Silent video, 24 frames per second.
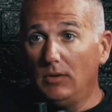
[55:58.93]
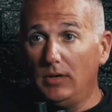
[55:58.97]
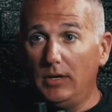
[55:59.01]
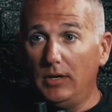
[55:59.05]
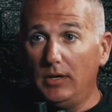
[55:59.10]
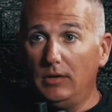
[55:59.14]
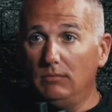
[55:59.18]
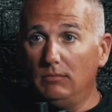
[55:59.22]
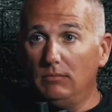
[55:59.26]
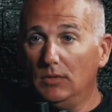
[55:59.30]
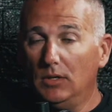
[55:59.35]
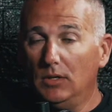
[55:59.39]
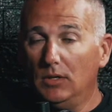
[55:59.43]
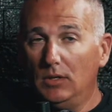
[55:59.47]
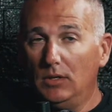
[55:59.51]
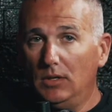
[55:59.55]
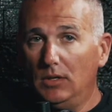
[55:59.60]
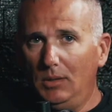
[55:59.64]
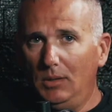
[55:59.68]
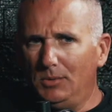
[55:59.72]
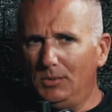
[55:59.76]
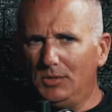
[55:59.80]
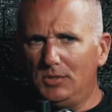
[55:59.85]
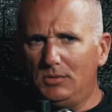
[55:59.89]
and
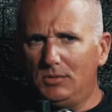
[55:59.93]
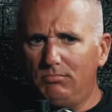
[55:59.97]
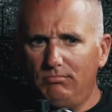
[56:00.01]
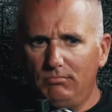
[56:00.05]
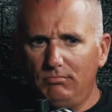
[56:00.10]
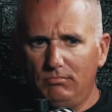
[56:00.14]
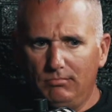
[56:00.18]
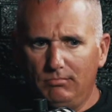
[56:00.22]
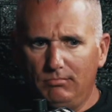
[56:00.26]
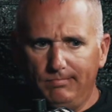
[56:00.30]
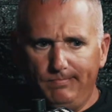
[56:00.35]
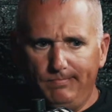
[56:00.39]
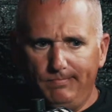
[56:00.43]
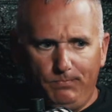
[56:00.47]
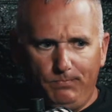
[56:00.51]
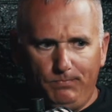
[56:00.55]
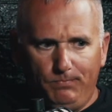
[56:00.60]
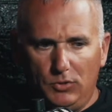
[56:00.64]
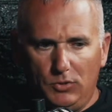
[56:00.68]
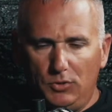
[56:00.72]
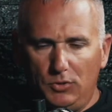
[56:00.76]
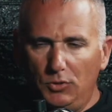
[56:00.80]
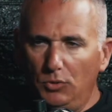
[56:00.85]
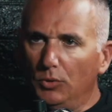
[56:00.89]
it was
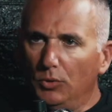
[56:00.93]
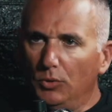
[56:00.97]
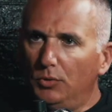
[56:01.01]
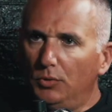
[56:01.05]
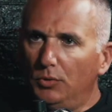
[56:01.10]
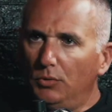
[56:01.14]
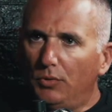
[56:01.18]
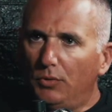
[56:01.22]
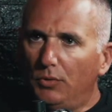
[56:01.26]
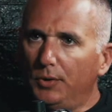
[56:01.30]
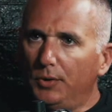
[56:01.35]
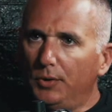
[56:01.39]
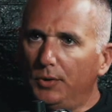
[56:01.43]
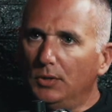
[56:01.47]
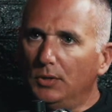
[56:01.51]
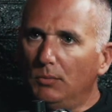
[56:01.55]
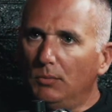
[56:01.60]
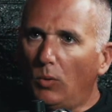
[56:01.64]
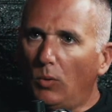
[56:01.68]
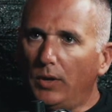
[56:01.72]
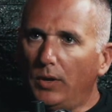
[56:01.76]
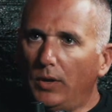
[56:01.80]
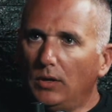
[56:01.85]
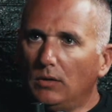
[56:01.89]
2 or 2:30 in the
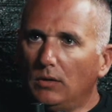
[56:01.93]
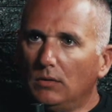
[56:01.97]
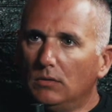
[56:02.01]
morning.